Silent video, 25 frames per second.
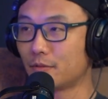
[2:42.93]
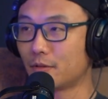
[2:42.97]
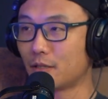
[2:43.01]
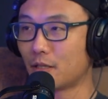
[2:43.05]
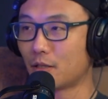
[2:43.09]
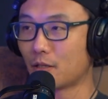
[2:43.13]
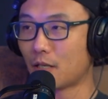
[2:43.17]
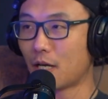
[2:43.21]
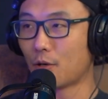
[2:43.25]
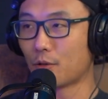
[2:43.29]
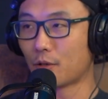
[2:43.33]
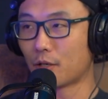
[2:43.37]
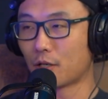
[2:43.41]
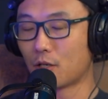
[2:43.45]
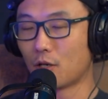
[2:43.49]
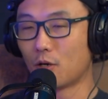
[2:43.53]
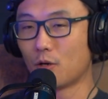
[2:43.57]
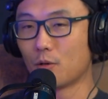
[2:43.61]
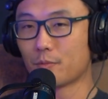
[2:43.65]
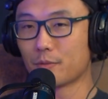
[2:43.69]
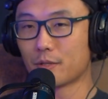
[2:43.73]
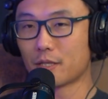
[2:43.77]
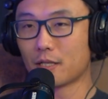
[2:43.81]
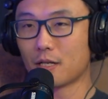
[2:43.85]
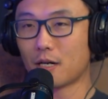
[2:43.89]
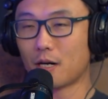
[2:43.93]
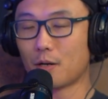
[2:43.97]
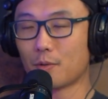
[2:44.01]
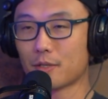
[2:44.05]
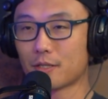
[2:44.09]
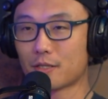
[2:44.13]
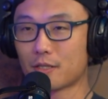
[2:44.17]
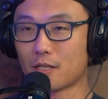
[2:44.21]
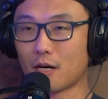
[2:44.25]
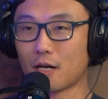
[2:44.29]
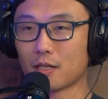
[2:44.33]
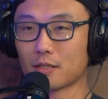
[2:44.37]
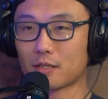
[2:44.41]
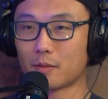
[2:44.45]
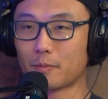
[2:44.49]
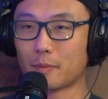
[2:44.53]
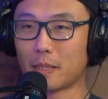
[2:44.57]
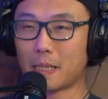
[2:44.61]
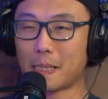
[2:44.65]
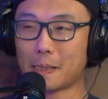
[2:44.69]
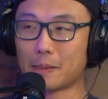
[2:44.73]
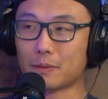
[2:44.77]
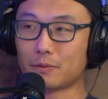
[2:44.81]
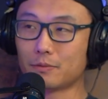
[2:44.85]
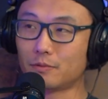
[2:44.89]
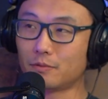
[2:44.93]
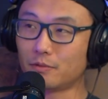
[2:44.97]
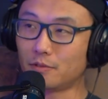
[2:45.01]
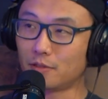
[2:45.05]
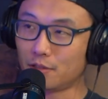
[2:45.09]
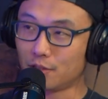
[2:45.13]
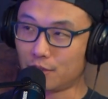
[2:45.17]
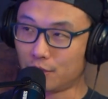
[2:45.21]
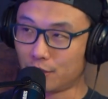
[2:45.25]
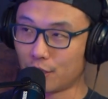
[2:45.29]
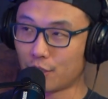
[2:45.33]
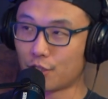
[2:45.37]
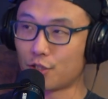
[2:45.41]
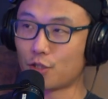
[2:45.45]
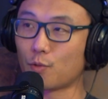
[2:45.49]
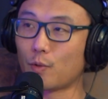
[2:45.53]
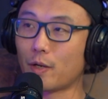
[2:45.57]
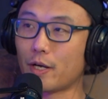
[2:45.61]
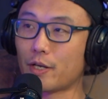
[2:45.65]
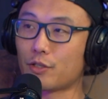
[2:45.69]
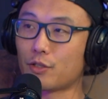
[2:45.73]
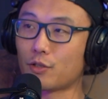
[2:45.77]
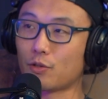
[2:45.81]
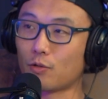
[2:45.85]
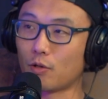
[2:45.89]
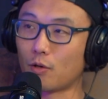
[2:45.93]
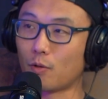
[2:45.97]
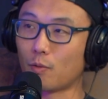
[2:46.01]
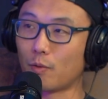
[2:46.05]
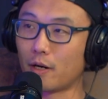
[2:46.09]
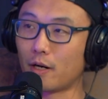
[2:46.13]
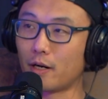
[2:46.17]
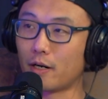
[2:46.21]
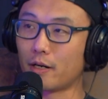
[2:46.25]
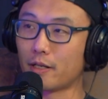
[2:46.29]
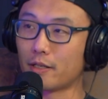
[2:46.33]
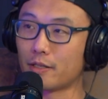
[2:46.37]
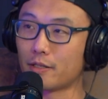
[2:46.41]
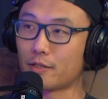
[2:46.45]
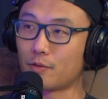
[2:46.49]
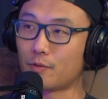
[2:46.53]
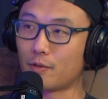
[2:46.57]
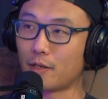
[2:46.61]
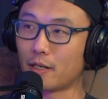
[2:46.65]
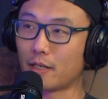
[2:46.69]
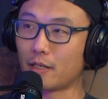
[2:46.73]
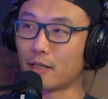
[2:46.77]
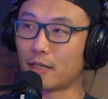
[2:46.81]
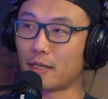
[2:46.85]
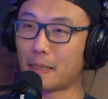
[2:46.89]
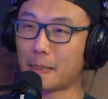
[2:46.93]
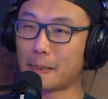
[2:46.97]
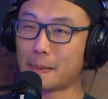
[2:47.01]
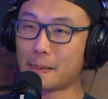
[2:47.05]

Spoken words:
Helder Gomes, he always talks about situational awareness, right? And